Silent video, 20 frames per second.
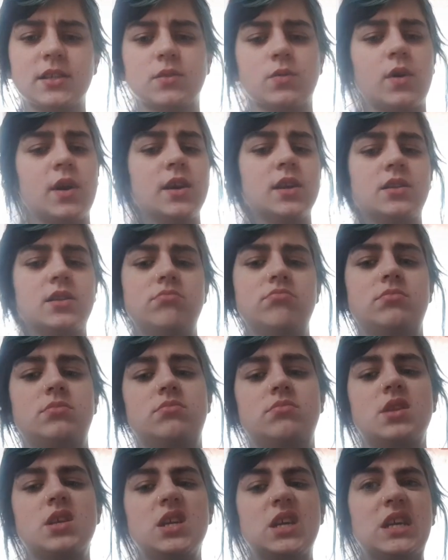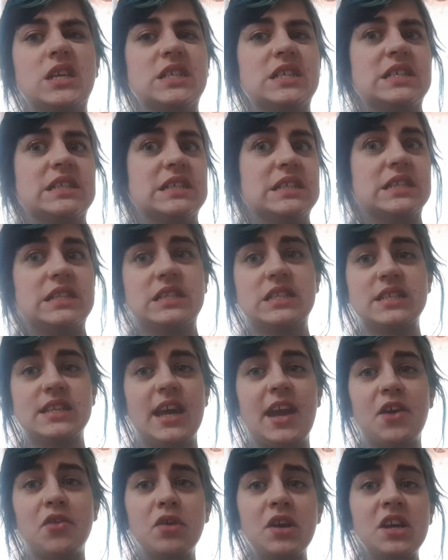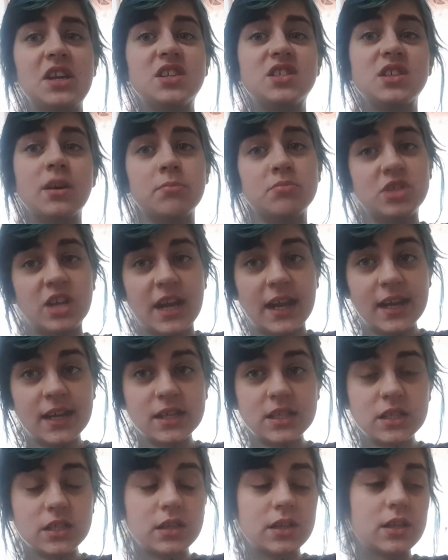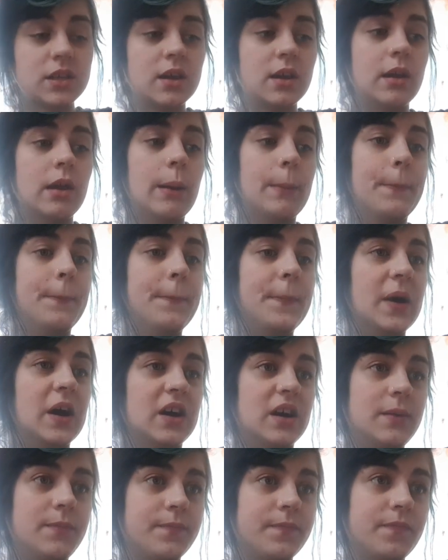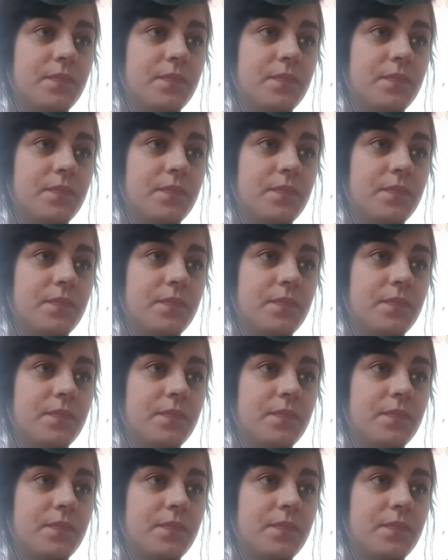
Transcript: is quite a scary subject. But